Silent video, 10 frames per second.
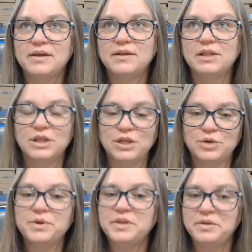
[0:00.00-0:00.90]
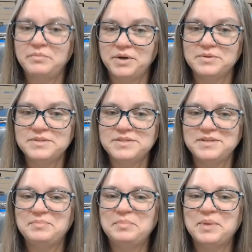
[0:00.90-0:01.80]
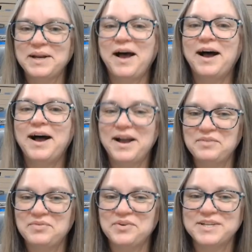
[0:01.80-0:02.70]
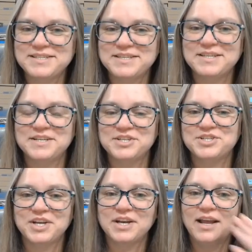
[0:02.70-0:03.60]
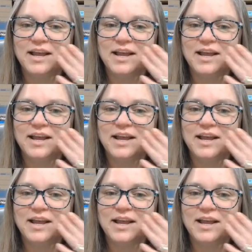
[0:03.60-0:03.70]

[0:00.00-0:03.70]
lower than most, but high for its condition.